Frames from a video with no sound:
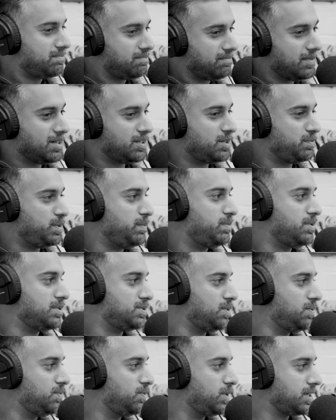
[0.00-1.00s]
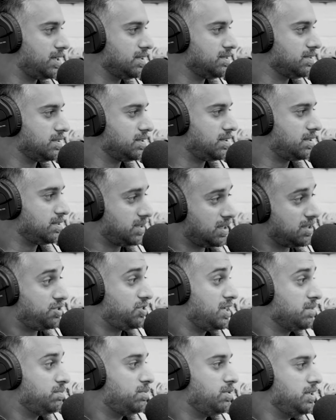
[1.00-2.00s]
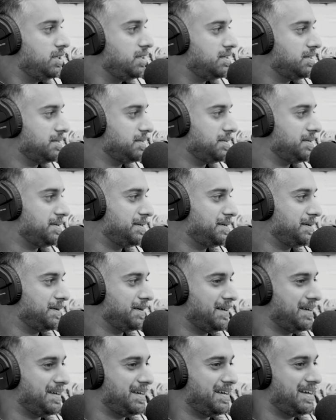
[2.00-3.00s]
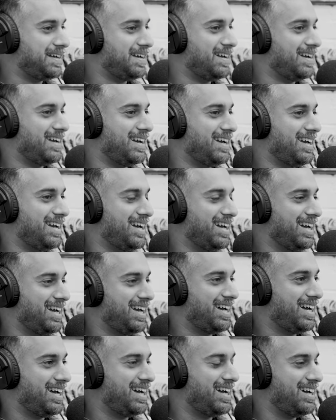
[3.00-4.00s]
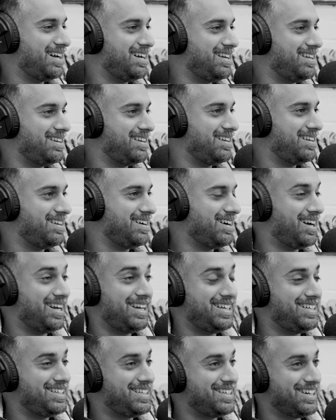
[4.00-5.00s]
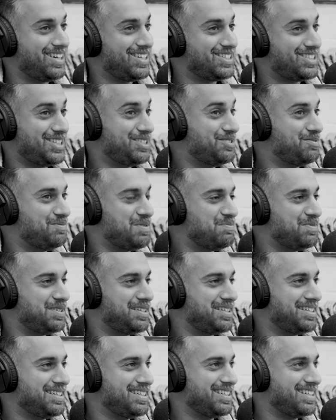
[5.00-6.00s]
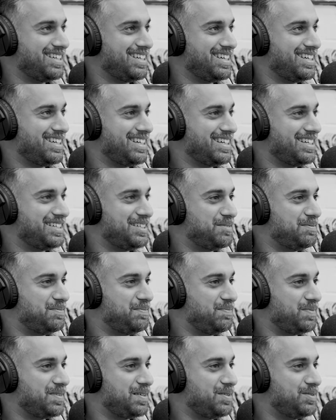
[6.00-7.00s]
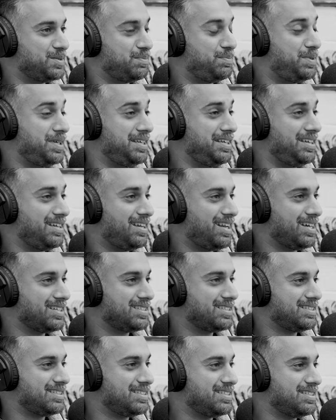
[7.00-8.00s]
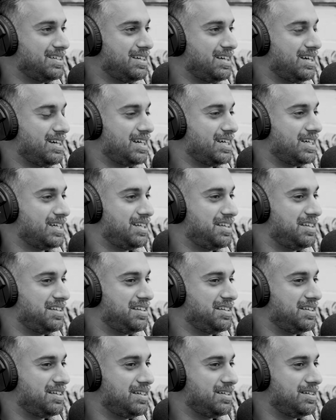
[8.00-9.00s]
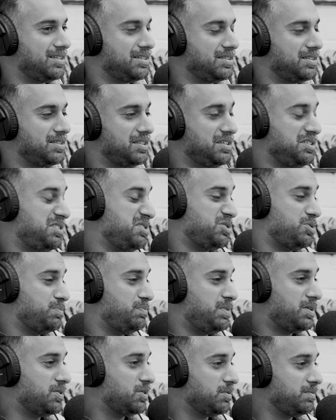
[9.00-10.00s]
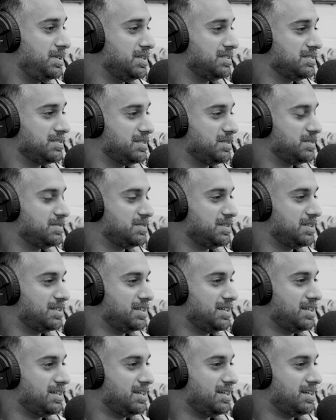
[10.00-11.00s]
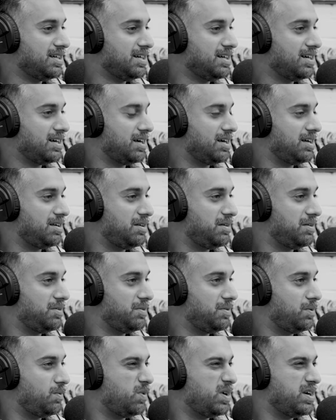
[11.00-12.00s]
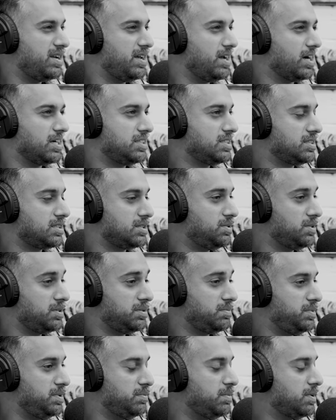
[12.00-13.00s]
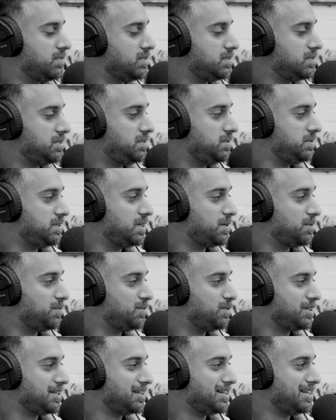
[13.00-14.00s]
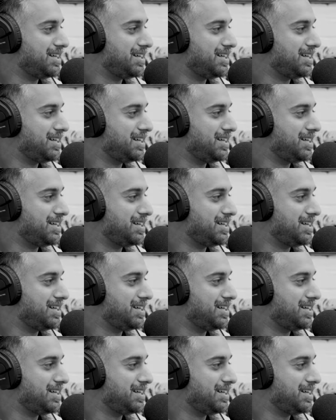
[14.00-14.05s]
other people's homework and stuff because I used to get bullied. And I still remember it was a PE class and they used to pick on me and stuff. And one day I just couldn't be bothered to do their homework.